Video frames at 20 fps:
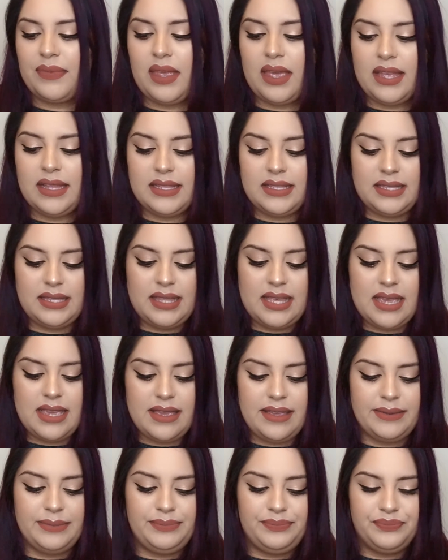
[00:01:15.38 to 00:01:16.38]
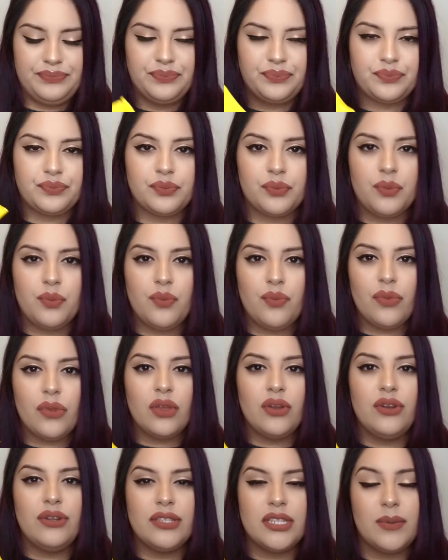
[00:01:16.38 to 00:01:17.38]
It's the
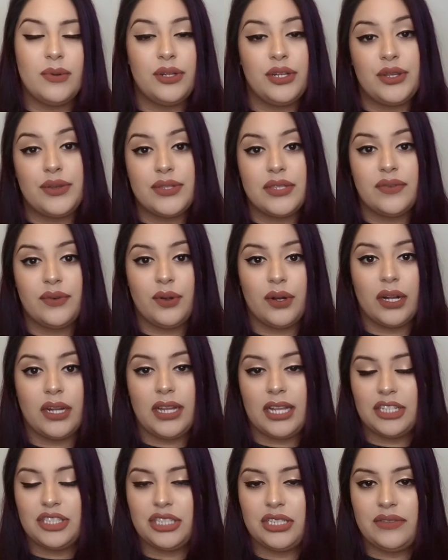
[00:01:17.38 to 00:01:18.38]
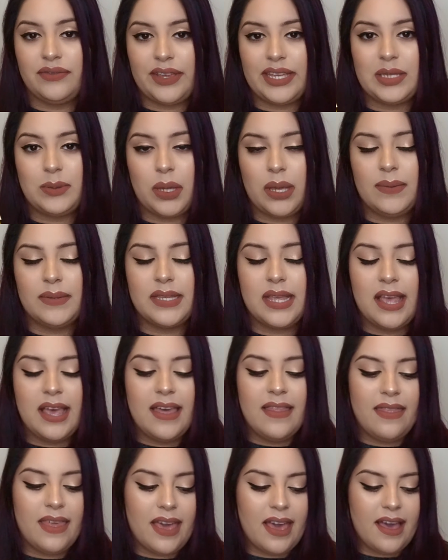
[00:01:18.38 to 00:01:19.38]
somewhat new Sephora collection face wipes.
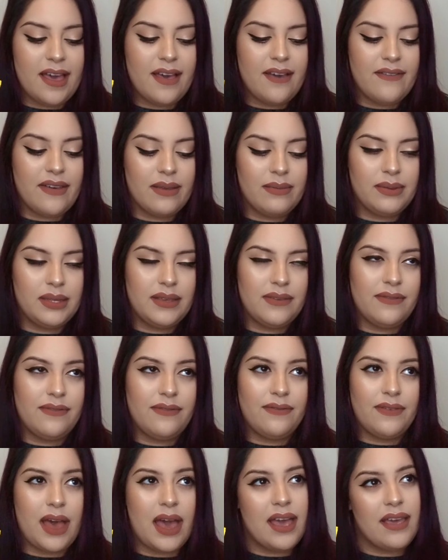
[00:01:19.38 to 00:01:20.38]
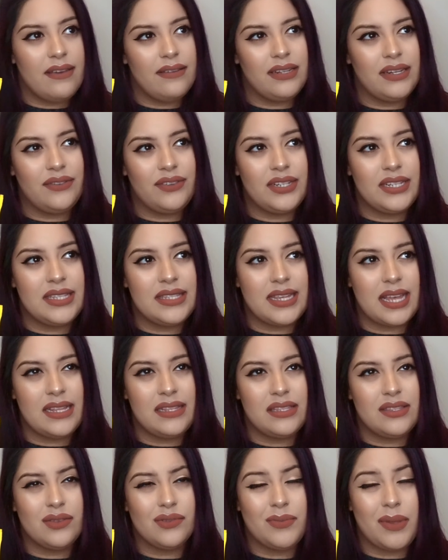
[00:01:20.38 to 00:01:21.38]
They have, I believe, 5 different
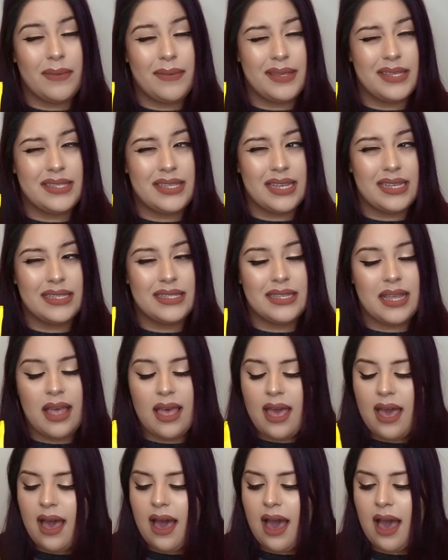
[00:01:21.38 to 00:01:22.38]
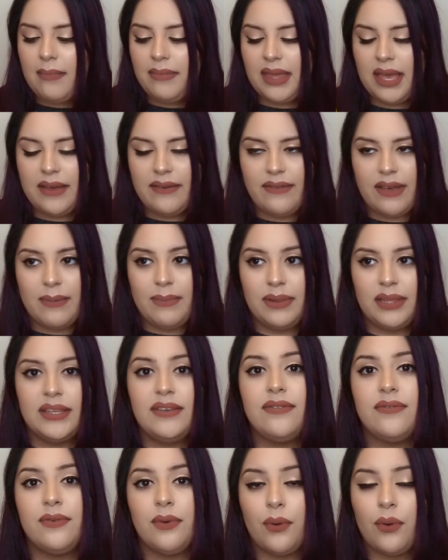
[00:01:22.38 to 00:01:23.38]
scents or maybe 6. They have, I
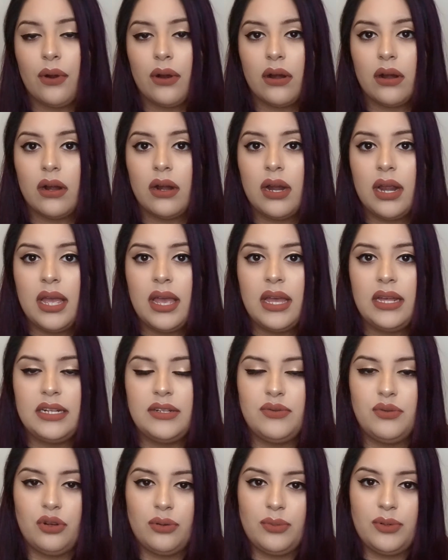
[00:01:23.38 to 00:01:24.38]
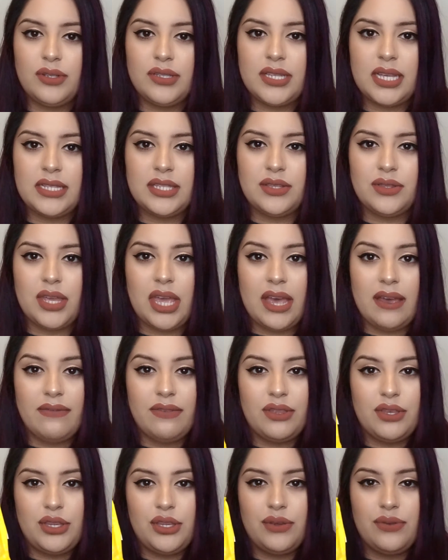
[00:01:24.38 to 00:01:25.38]
believe, 4 normal scents. They
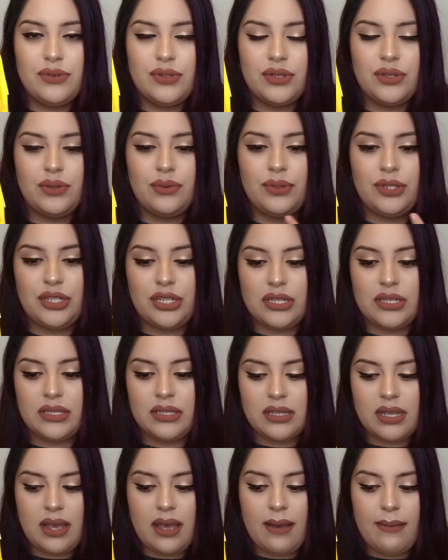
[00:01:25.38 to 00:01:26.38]
have the yuzu, which is